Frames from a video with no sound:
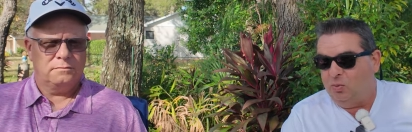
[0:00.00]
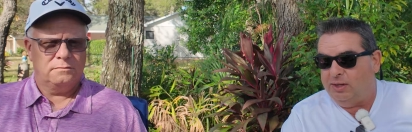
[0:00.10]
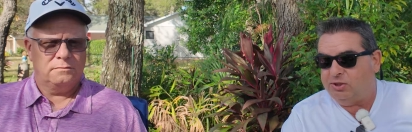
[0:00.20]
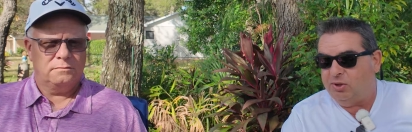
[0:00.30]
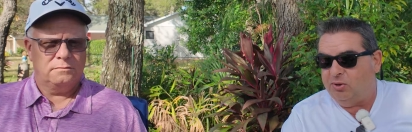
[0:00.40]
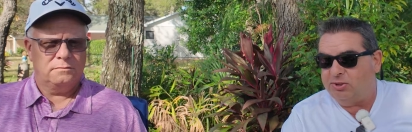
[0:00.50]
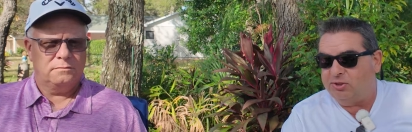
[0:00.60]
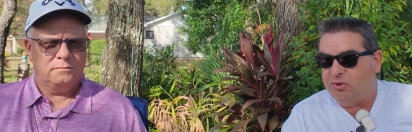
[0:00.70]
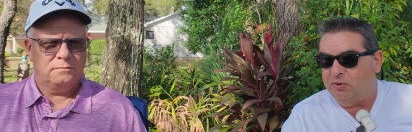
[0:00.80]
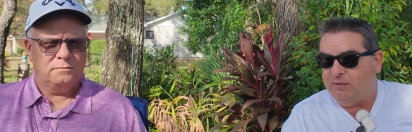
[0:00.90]
Speaker 1: West Coast
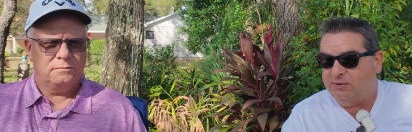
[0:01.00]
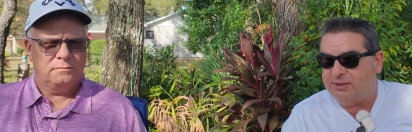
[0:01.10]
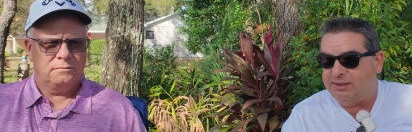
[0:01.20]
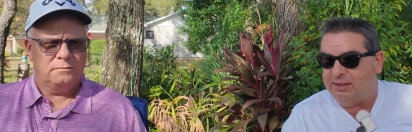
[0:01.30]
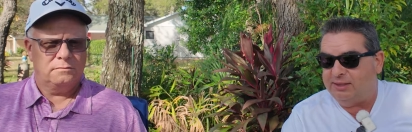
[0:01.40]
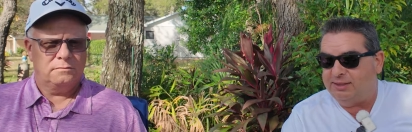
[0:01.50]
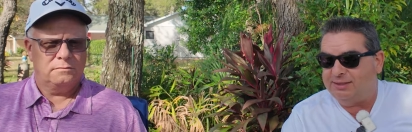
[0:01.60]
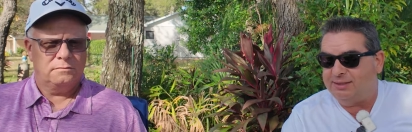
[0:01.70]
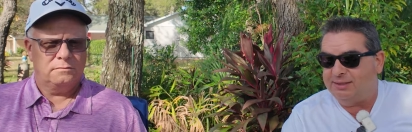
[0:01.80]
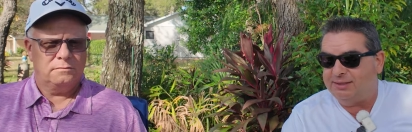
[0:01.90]
is known for stunning
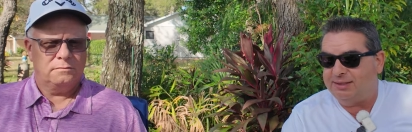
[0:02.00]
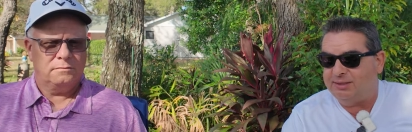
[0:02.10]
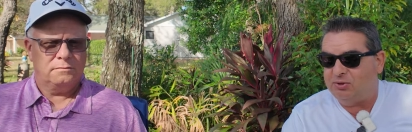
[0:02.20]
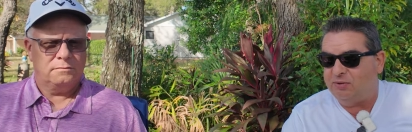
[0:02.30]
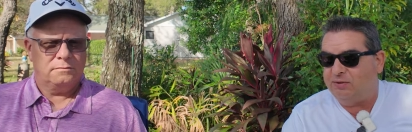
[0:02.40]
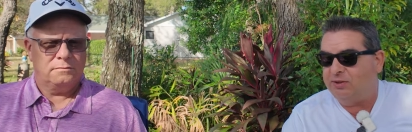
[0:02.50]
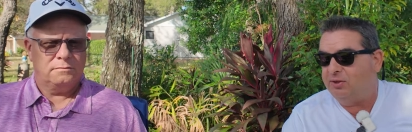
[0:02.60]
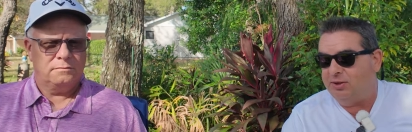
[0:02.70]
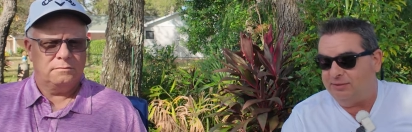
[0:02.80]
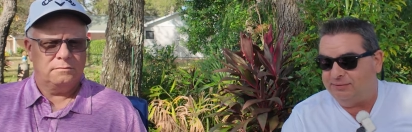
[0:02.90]
sunsets over the
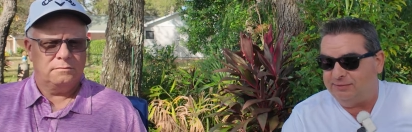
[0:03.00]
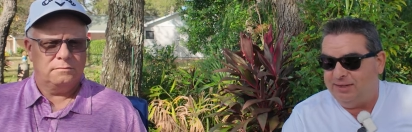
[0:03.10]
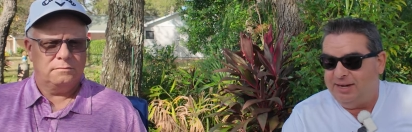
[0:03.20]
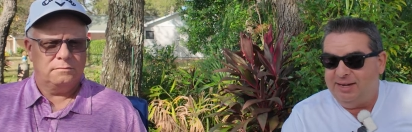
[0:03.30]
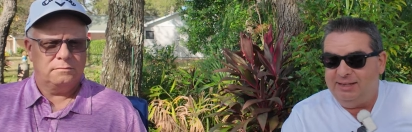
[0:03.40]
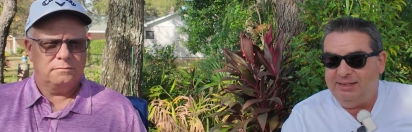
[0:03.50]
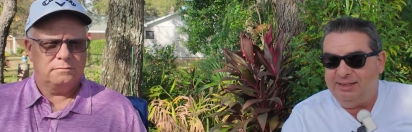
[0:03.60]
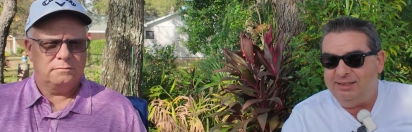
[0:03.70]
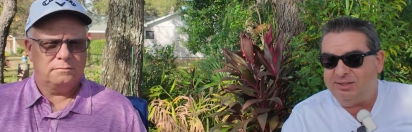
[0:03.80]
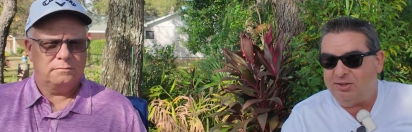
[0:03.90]
Gulf.
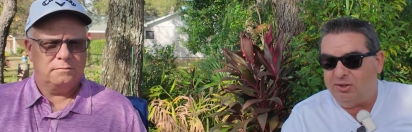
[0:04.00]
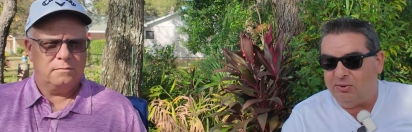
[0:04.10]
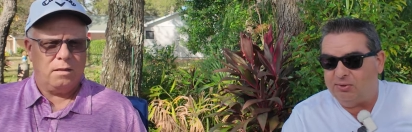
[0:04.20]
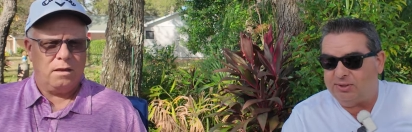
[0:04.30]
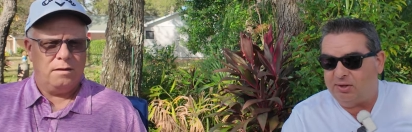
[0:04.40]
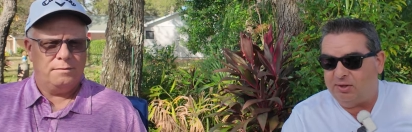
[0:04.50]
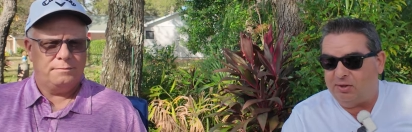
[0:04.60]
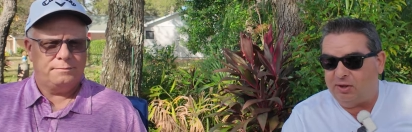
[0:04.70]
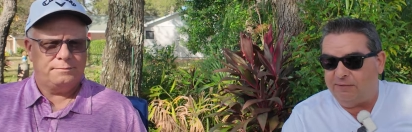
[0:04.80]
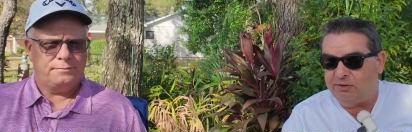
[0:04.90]
East Coast
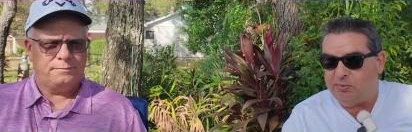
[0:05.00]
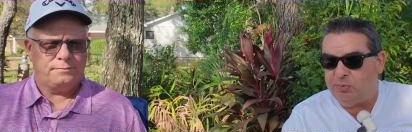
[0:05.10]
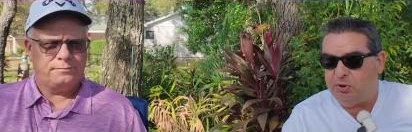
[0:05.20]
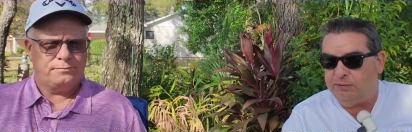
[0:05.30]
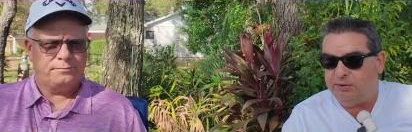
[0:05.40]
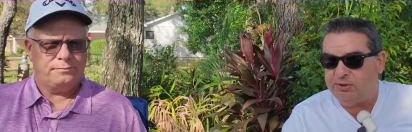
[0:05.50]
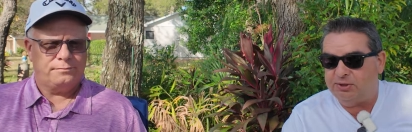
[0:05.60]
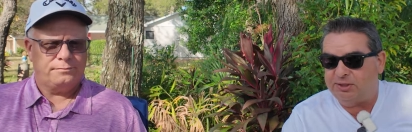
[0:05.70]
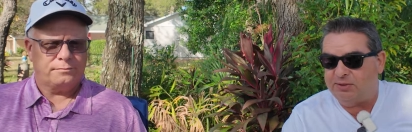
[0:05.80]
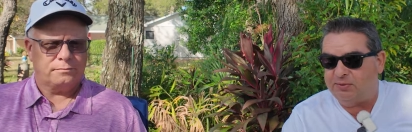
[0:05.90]
offers beautiful
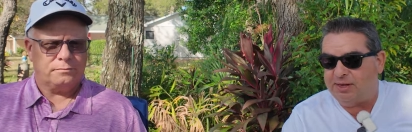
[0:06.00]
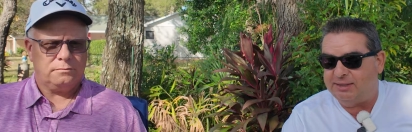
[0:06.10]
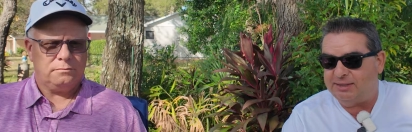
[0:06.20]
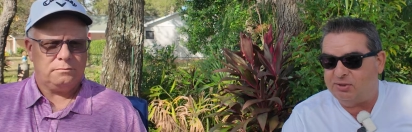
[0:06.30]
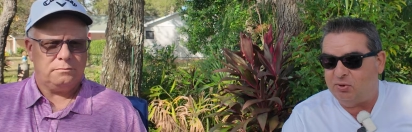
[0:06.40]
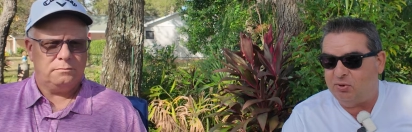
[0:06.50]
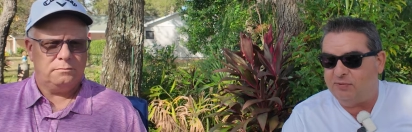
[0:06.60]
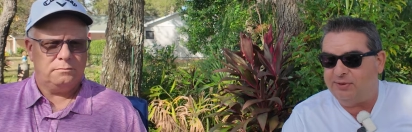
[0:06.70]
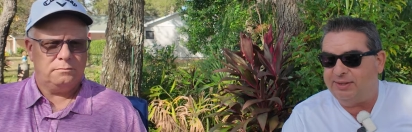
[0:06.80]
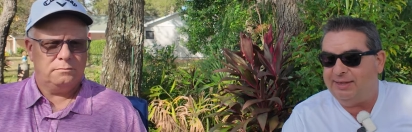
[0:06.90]
sunrises
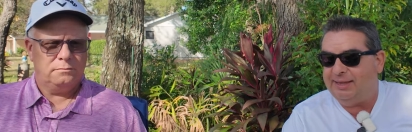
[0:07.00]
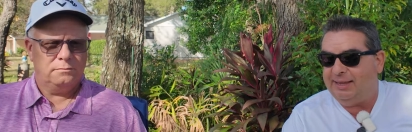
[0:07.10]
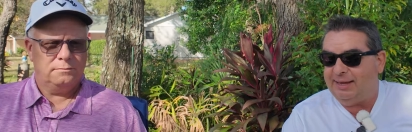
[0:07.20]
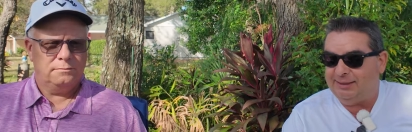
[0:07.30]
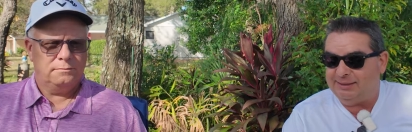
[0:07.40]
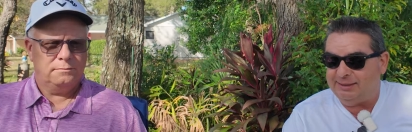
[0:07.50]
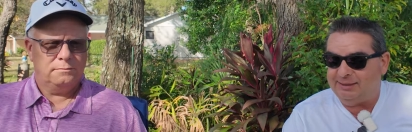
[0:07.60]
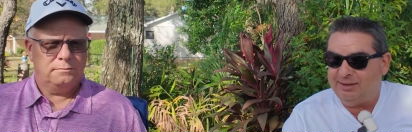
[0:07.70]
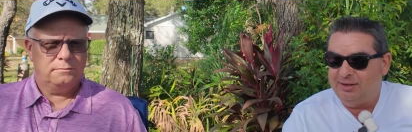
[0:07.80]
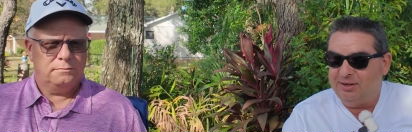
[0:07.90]
over the
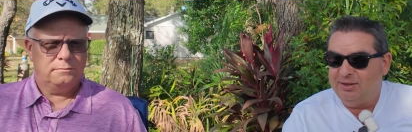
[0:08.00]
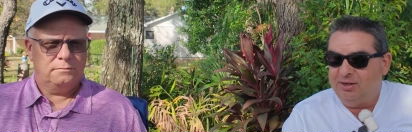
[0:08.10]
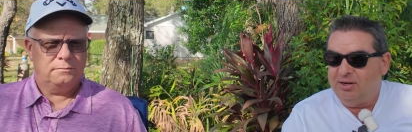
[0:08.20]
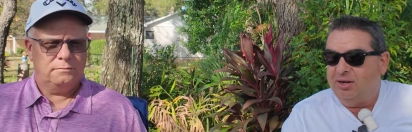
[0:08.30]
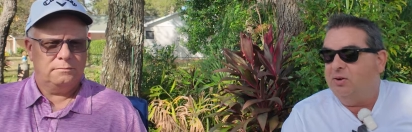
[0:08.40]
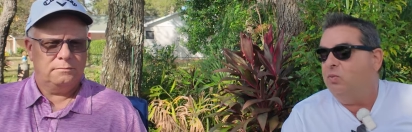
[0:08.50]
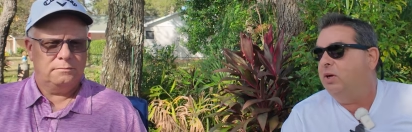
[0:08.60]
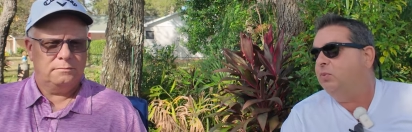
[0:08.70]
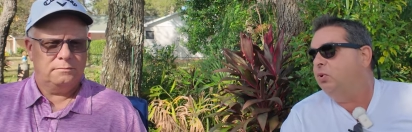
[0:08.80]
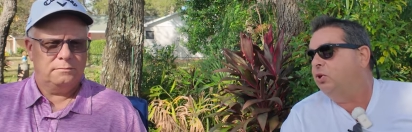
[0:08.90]
Atlantic.
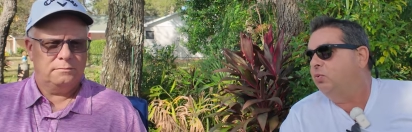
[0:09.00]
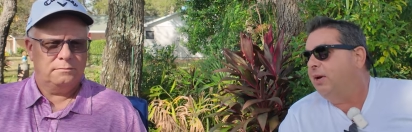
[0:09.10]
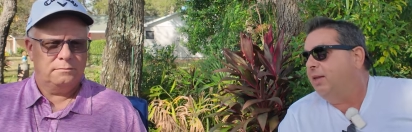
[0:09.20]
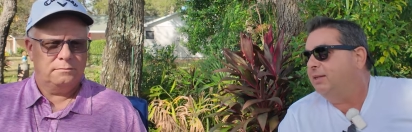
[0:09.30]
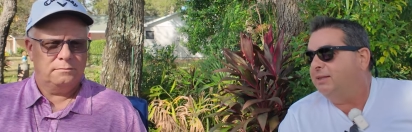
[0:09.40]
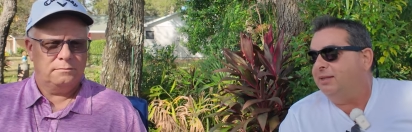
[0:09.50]
What would you rather